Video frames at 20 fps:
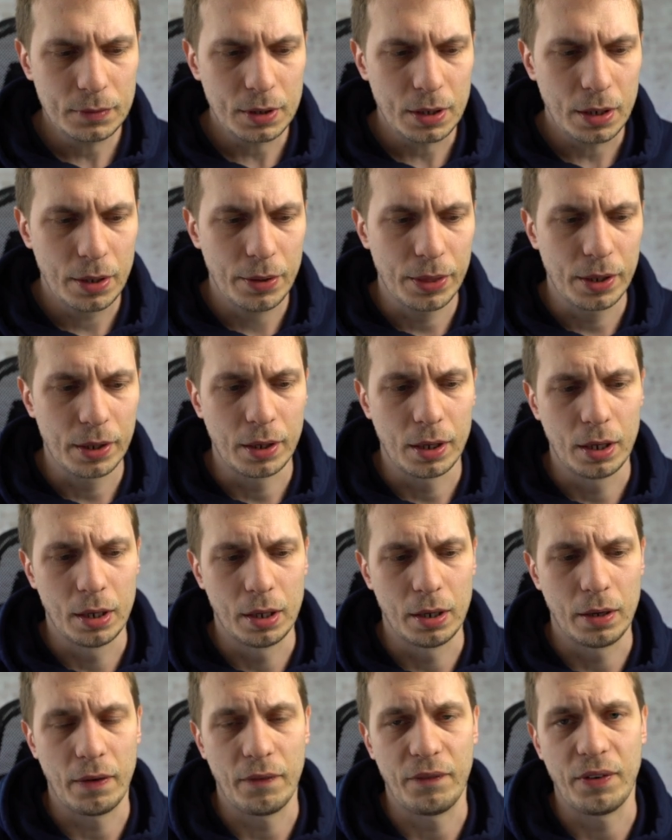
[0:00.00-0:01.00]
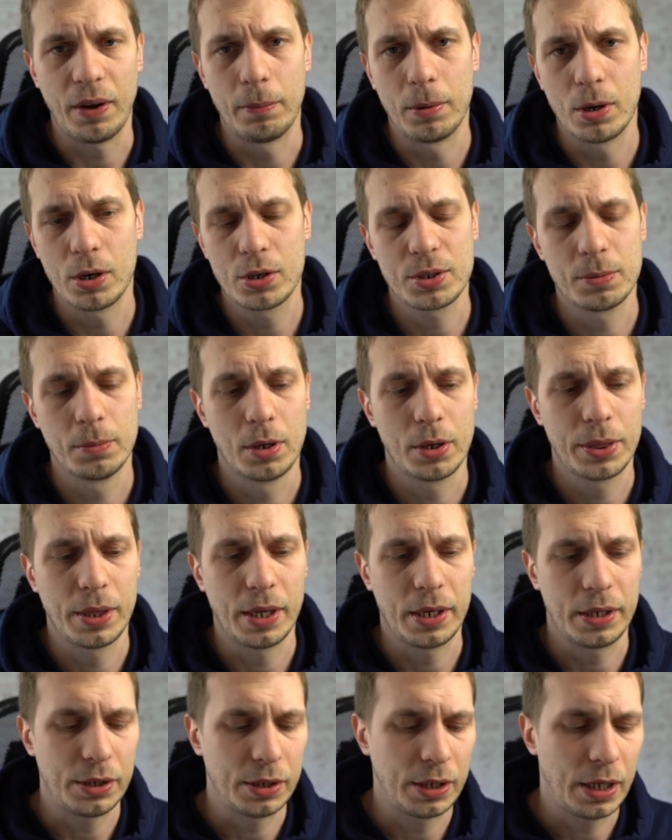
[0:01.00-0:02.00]
the verbose mode,
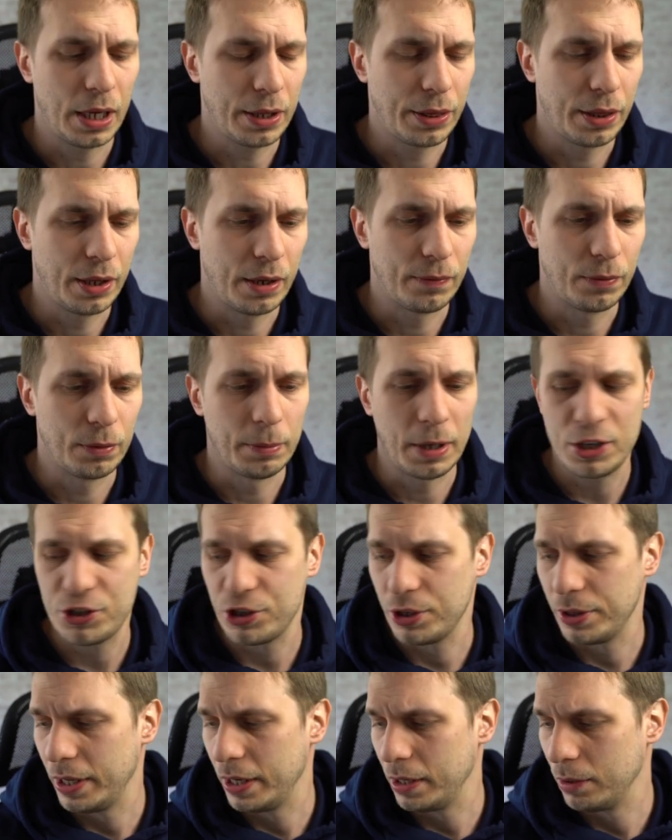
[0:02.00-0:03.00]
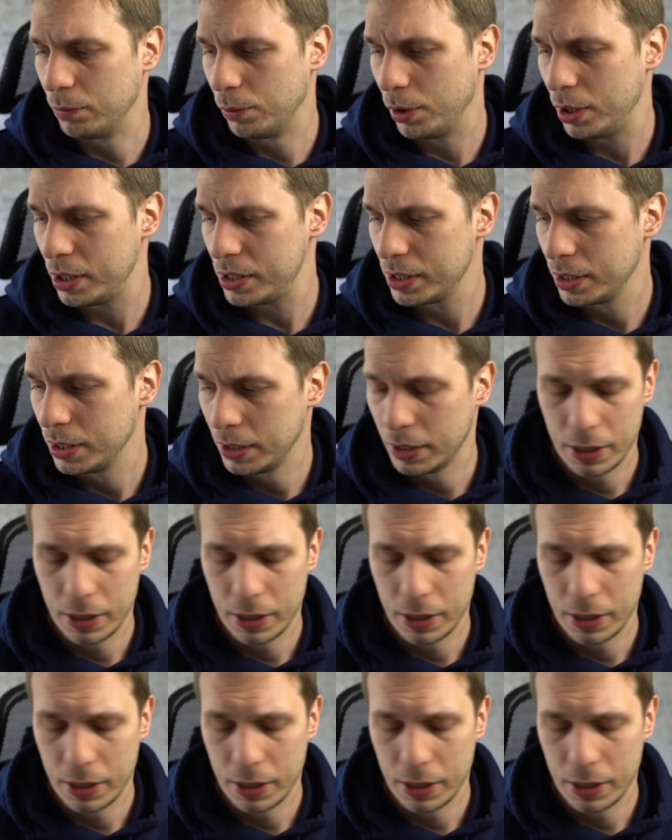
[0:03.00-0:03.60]
that you get the information that it works.